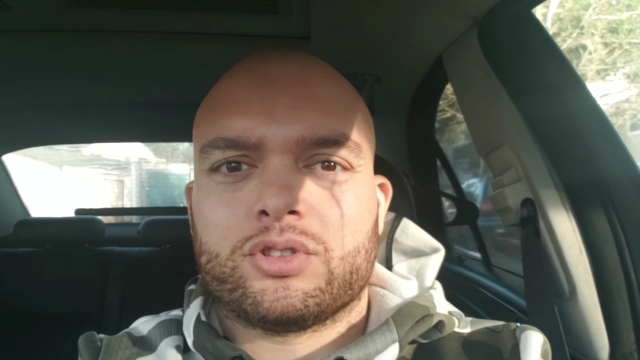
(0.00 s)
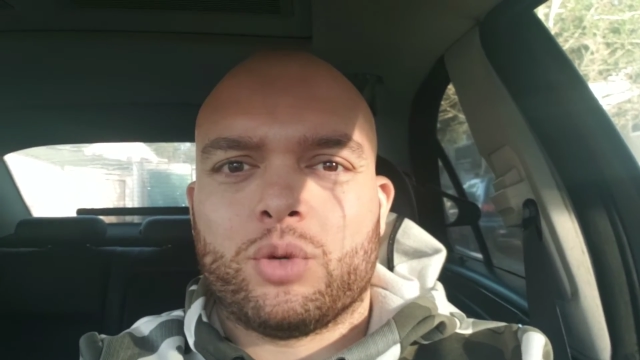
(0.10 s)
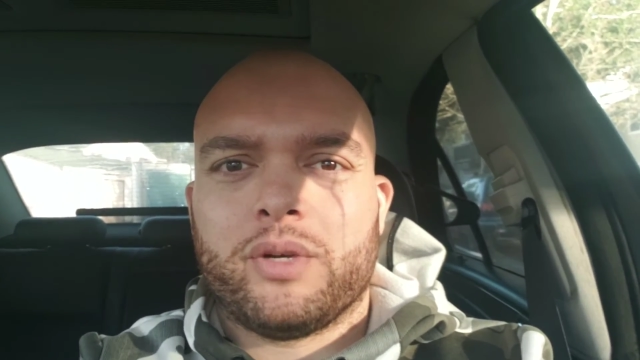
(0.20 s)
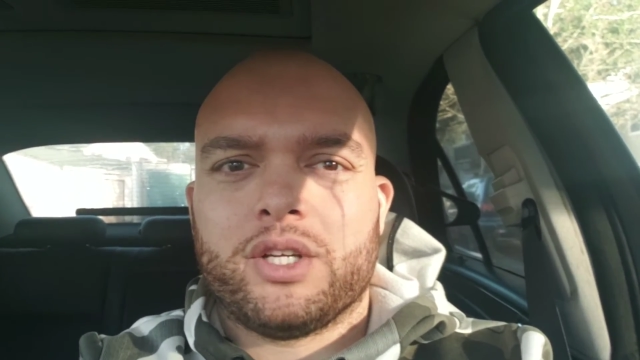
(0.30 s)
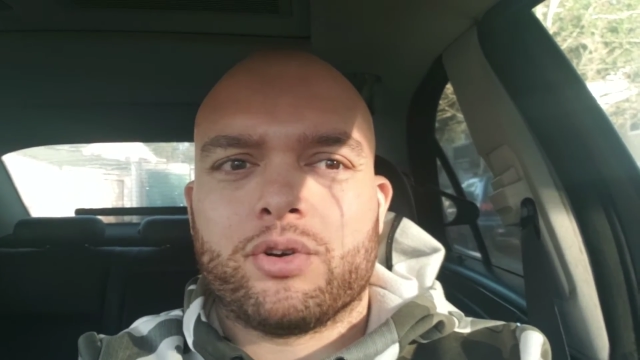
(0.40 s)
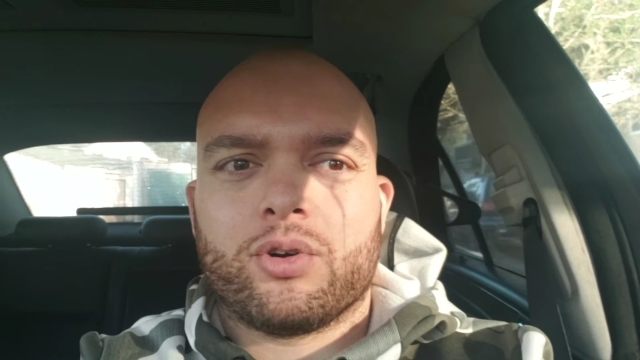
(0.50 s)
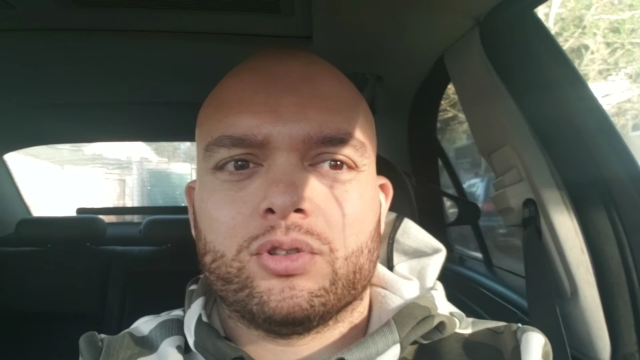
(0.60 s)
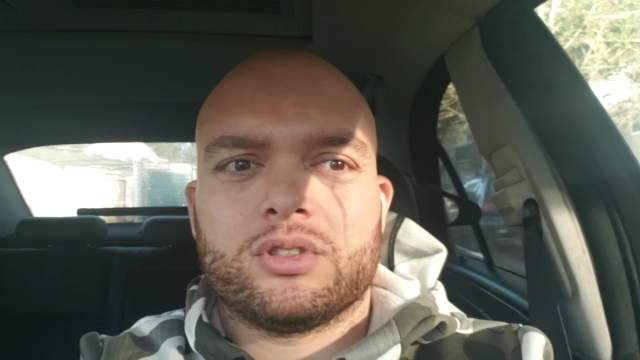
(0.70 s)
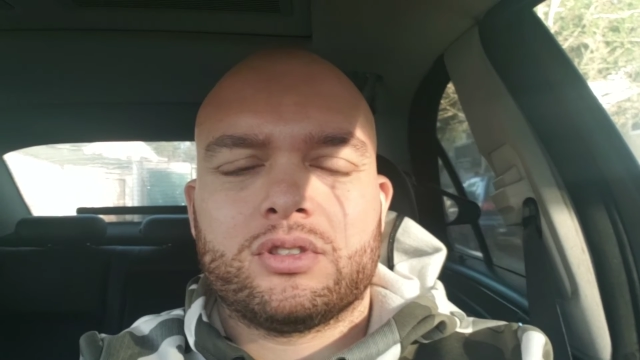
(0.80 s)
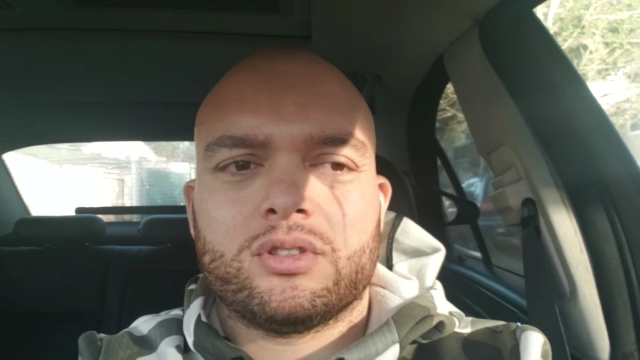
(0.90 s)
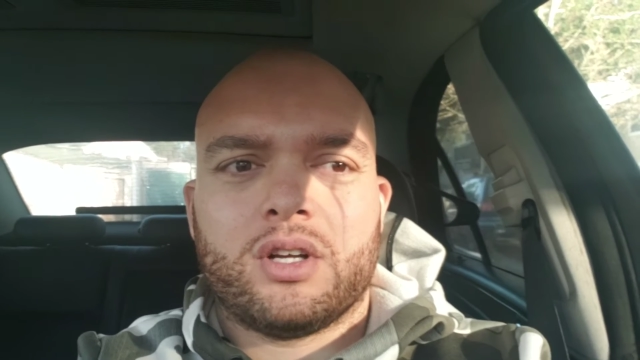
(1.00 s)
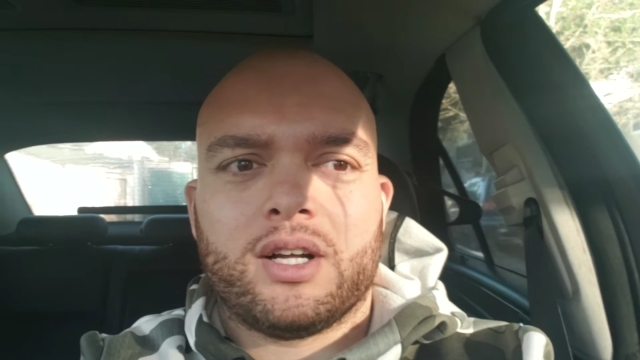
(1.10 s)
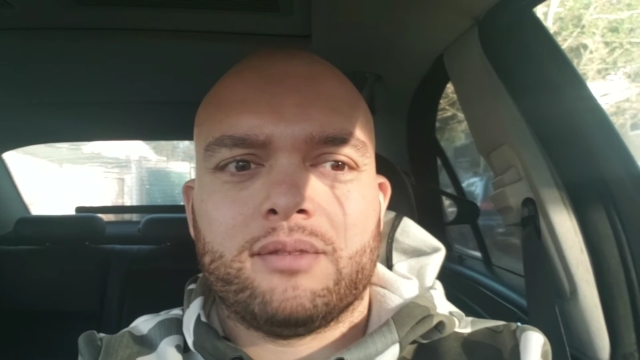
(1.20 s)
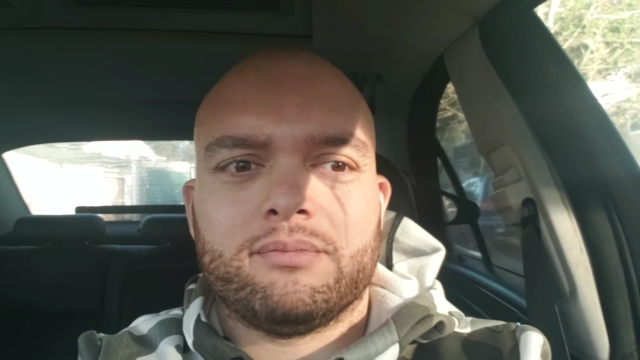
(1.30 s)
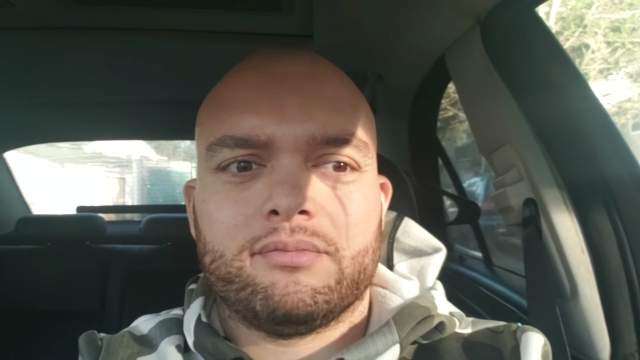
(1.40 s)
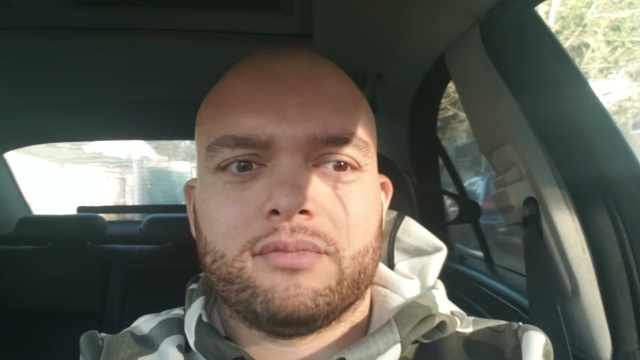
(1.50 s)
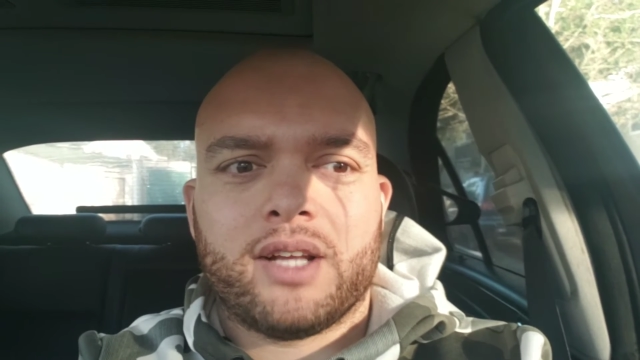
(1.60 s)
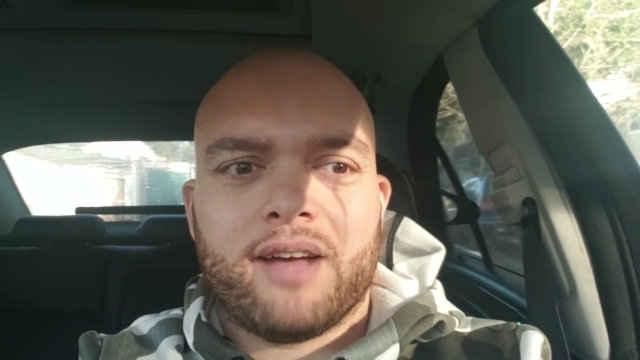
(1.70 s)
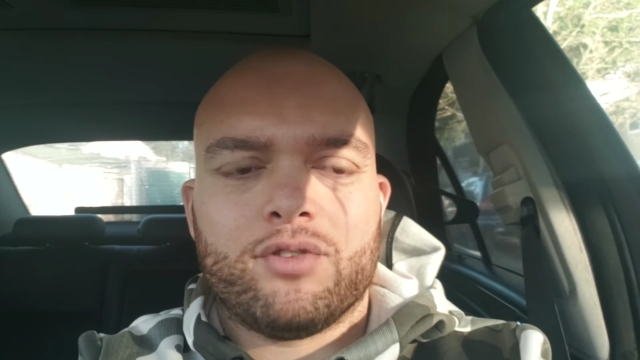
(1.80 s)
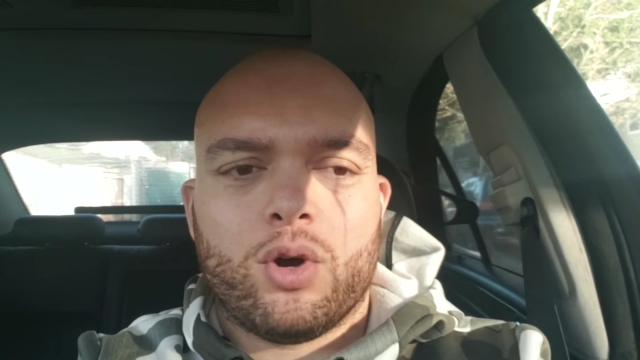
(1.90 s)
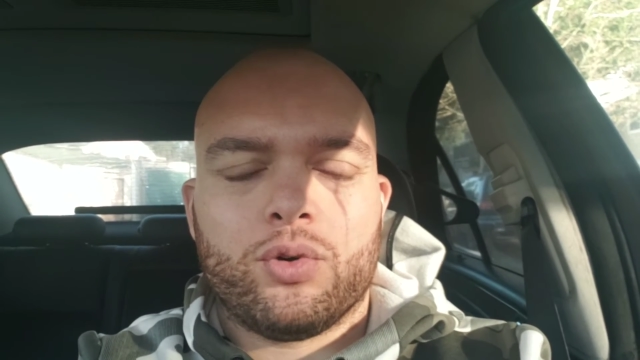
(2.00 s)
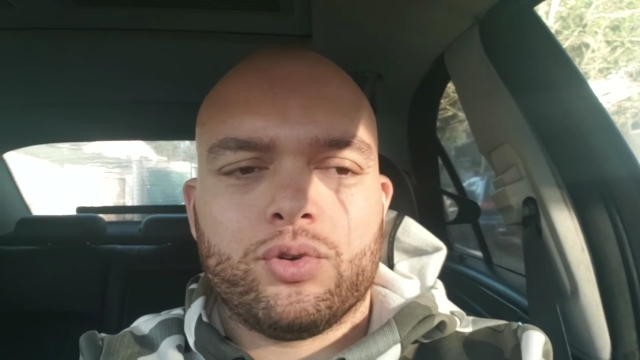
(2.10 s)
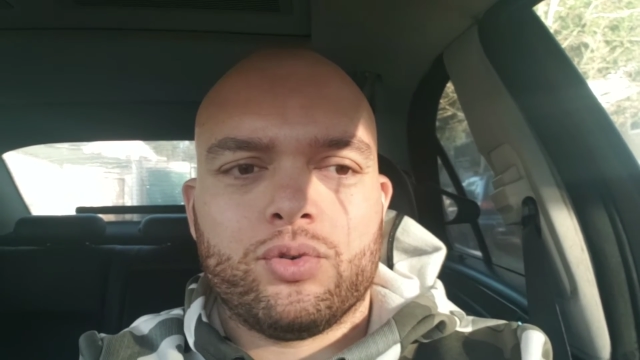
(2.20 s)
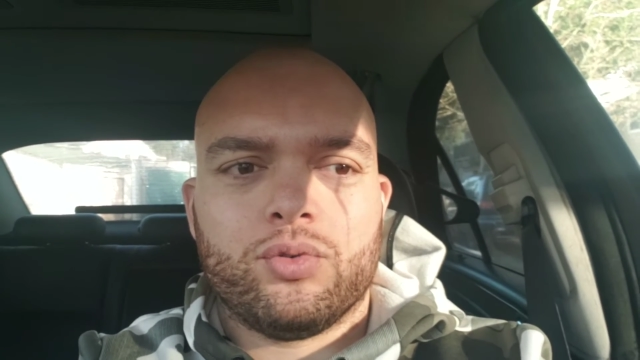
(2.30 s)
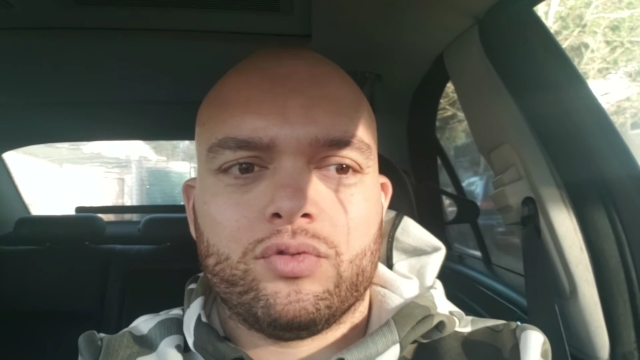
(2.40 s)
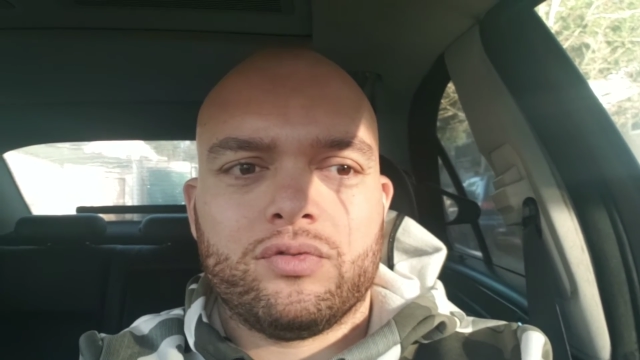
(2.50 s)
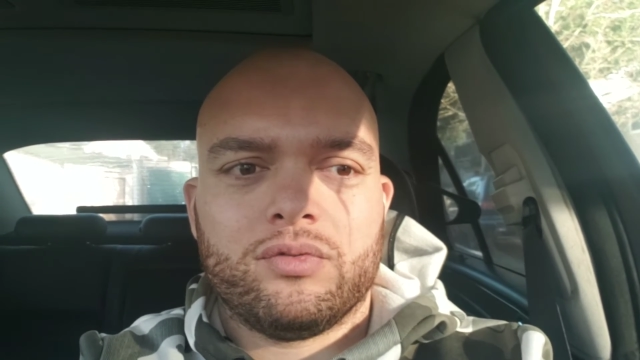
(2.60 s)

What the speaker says: so many girls that I've known who